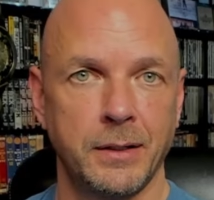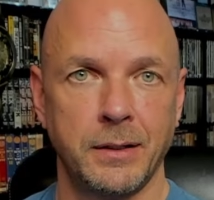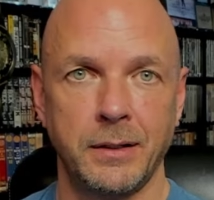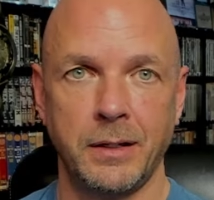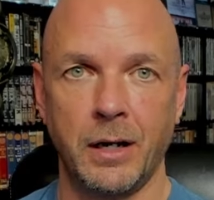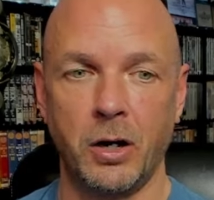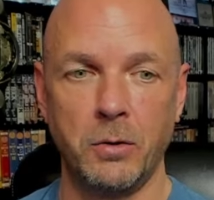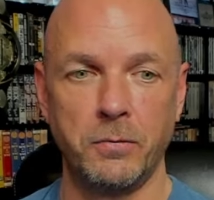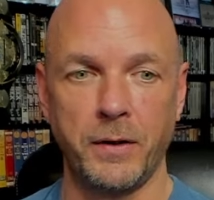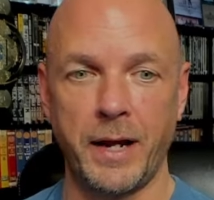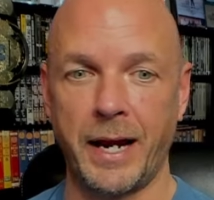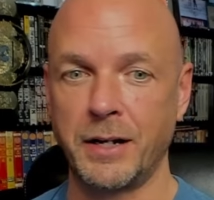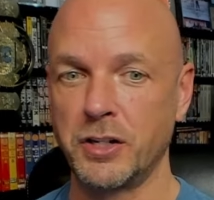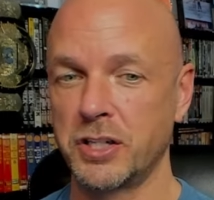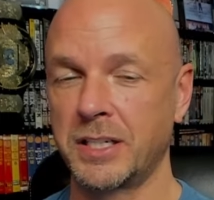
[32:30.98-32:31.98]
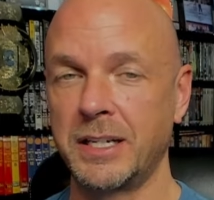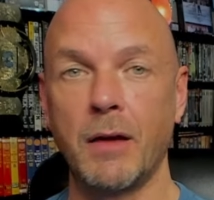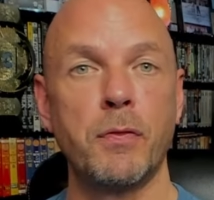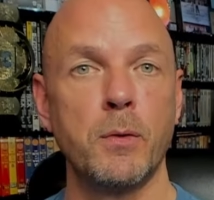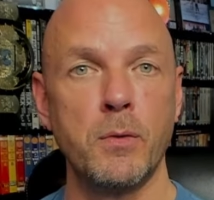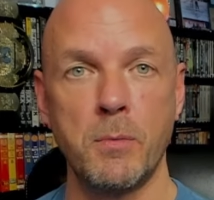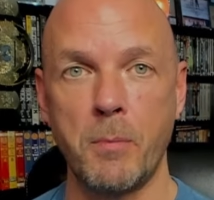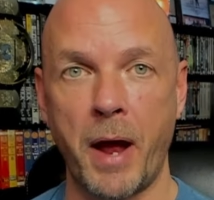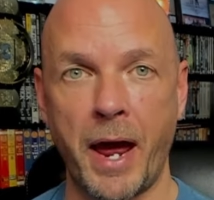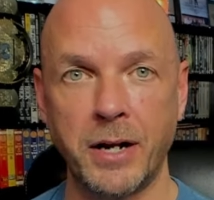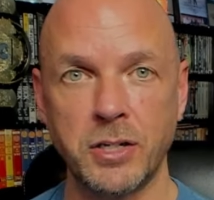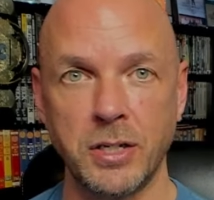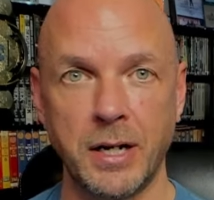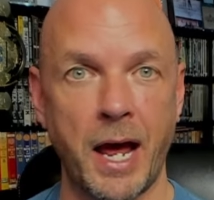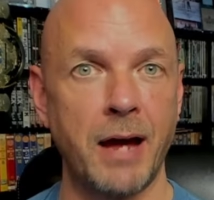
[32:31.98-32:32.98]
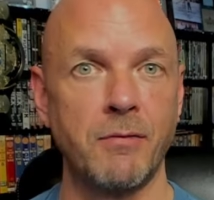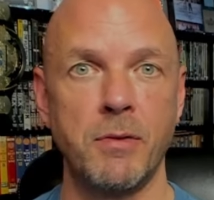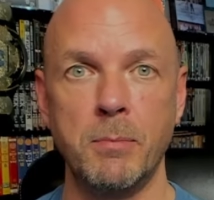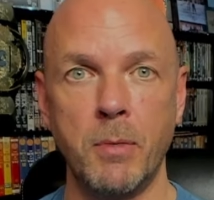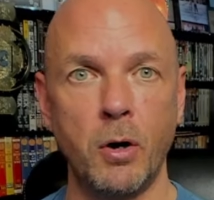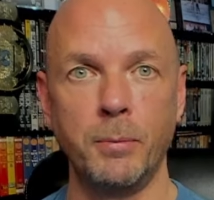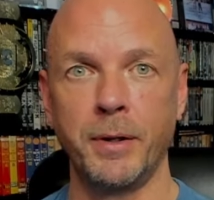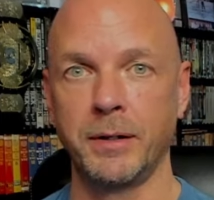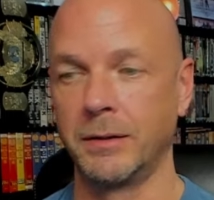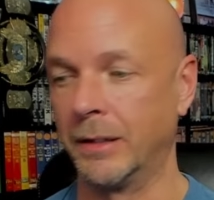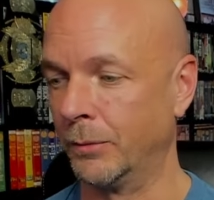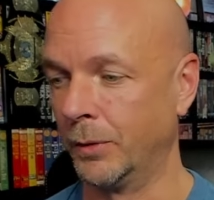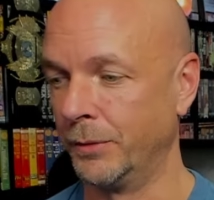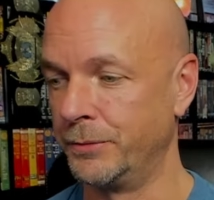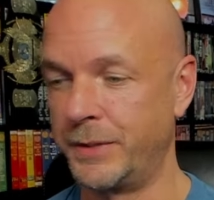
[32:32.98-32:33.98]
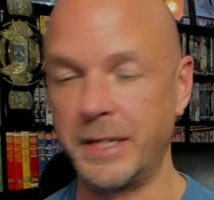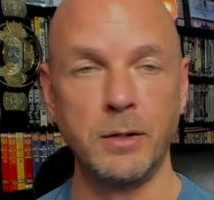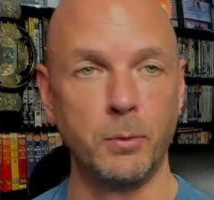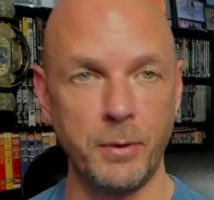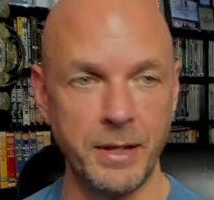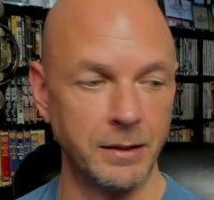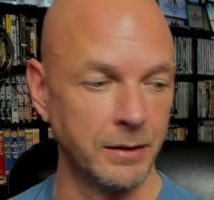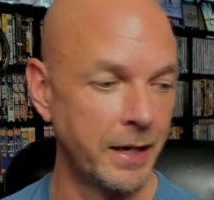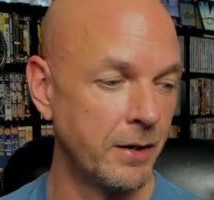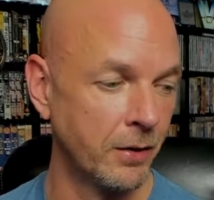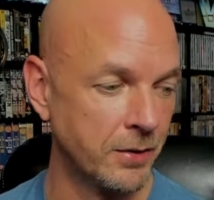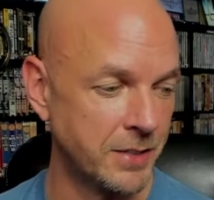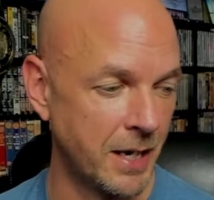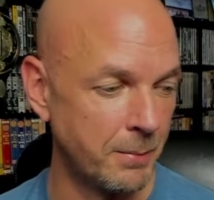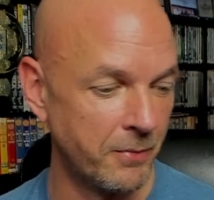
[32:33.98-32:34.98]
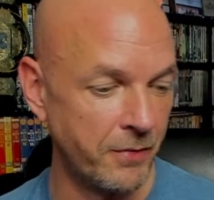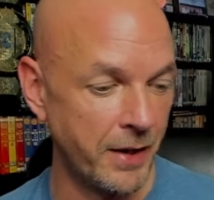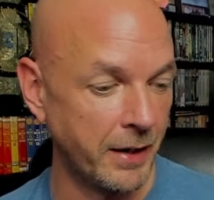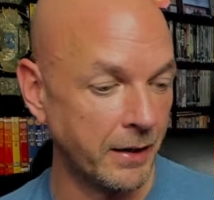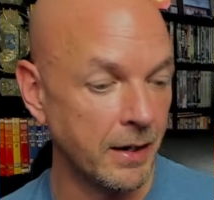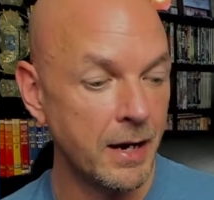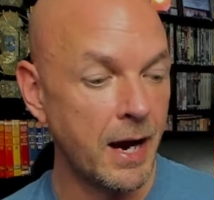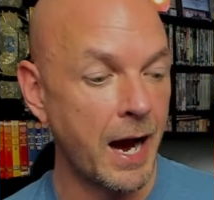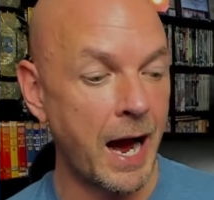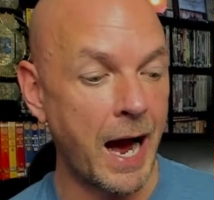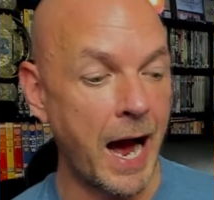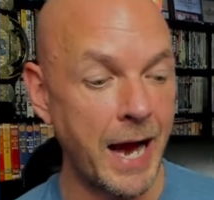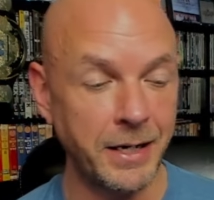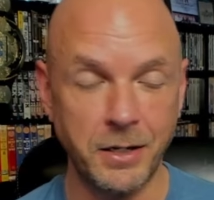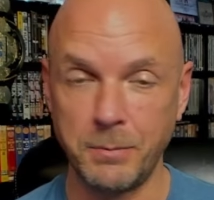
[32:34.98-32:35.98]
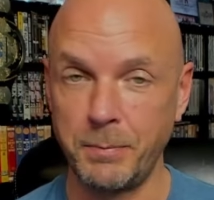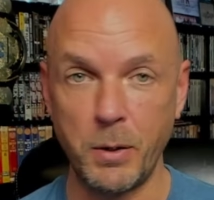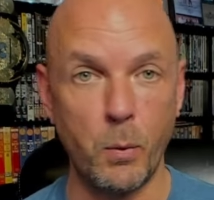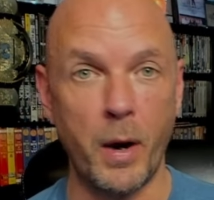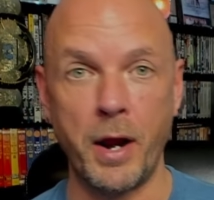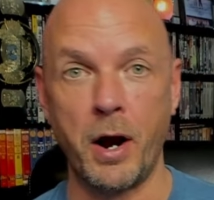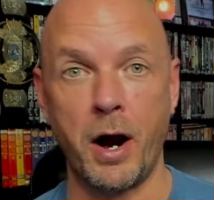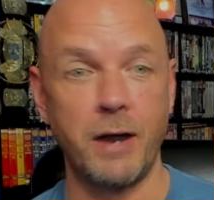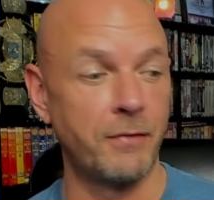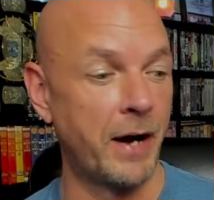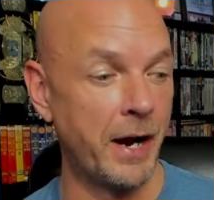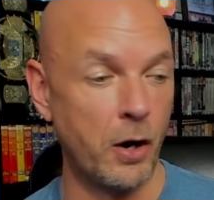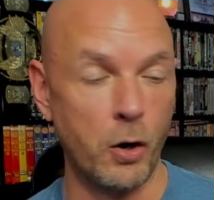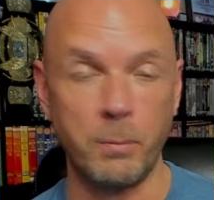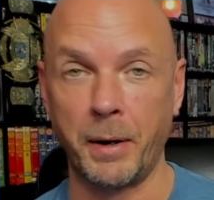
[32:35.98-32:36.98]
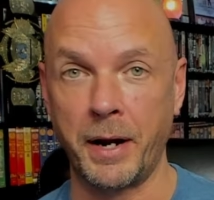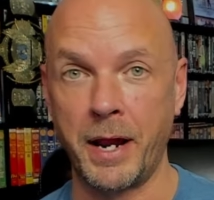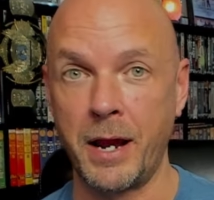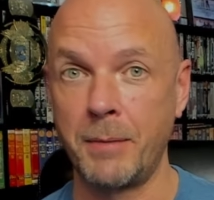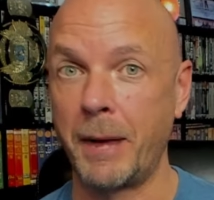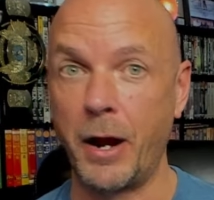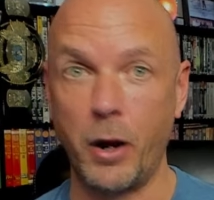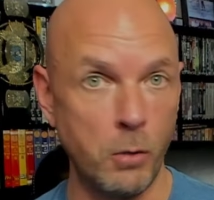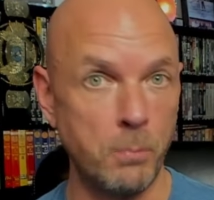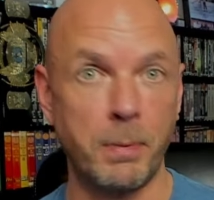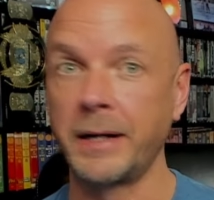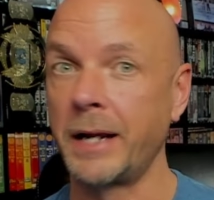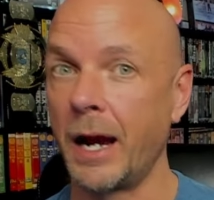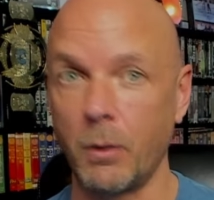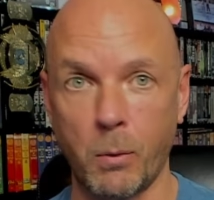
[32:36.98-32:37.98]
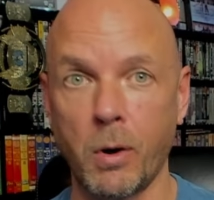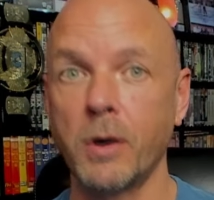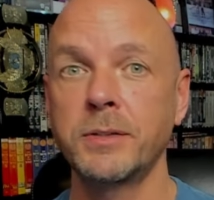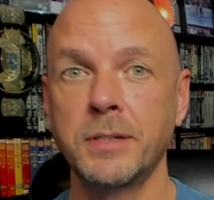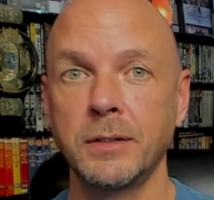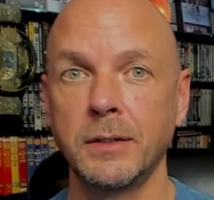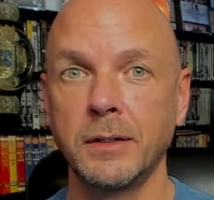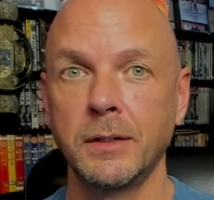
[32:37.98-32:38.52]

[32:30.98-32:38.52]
you know, hopefully I can just get through the match and have the moment and then we'll deal with it later type of thing. I could be way off. I hope I am. I hope I got worked.